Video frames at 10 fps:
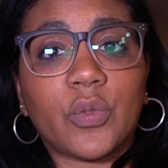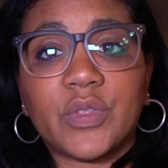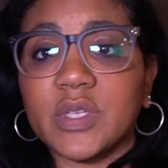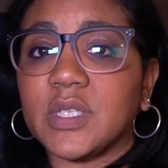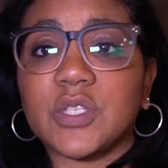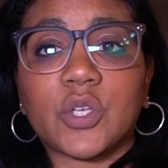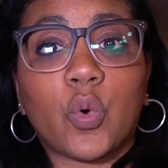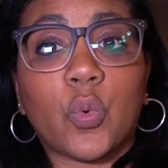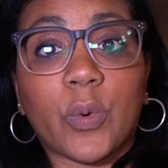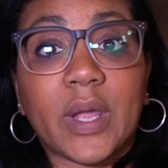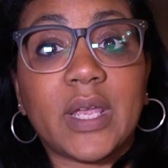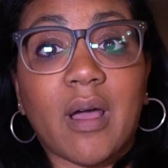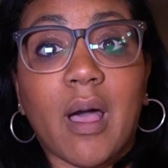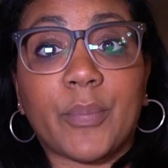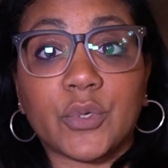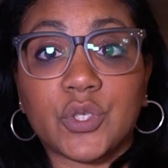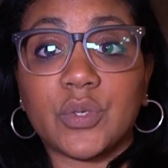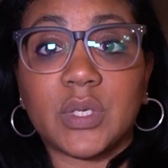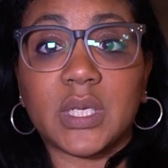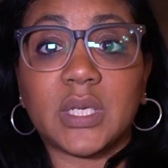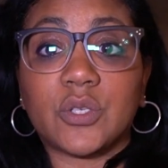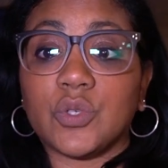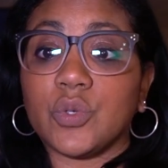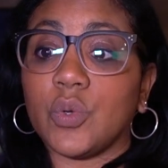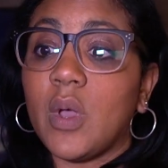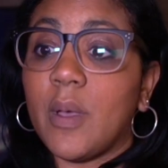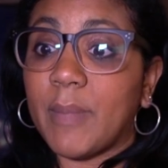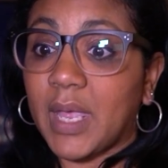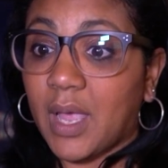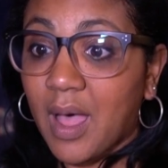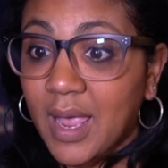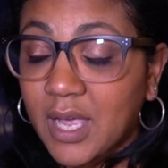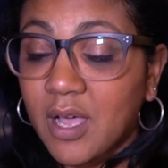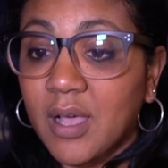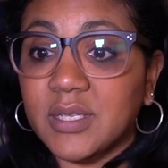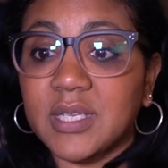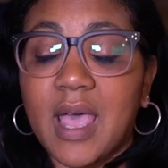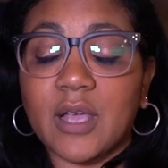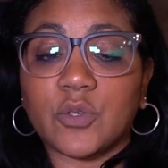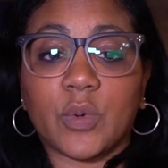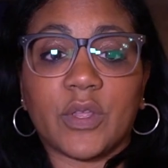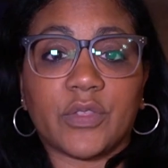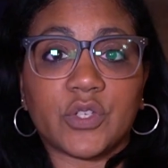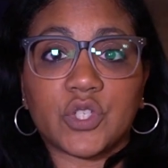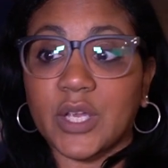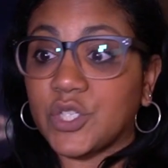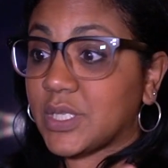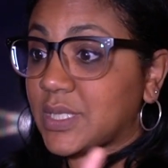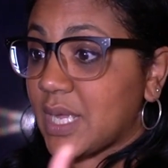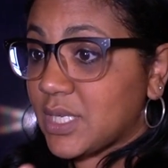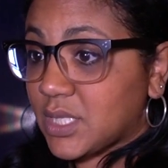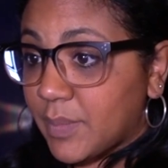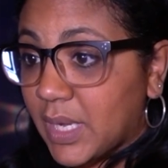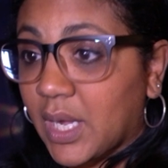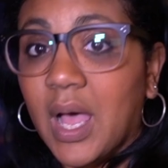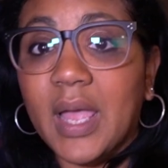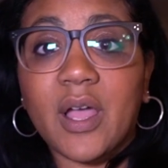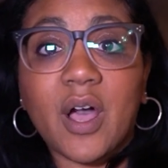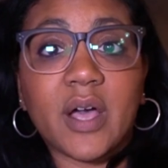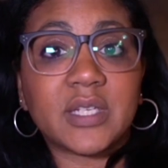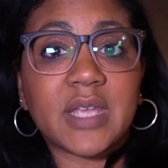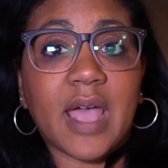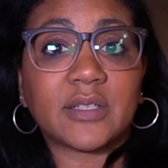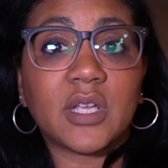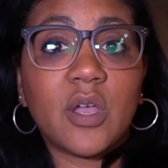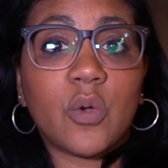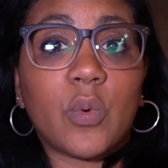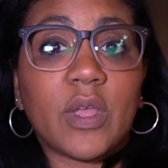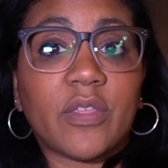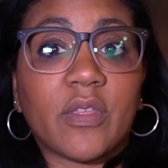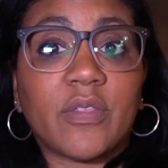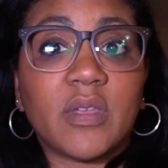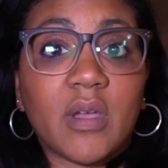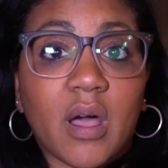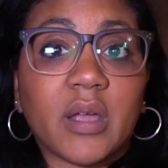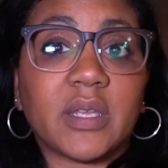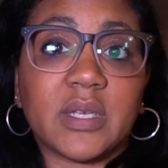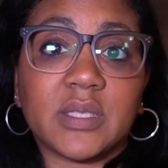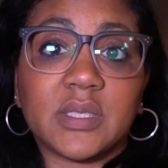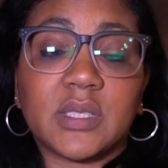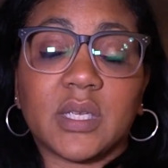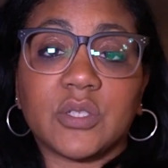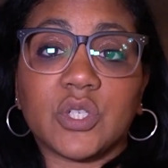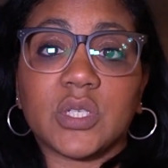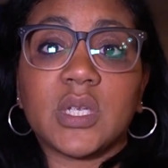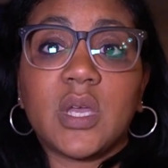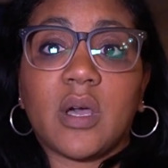this is a great opportunity to make eye contact with the judges, to make eye contact with the audience, and just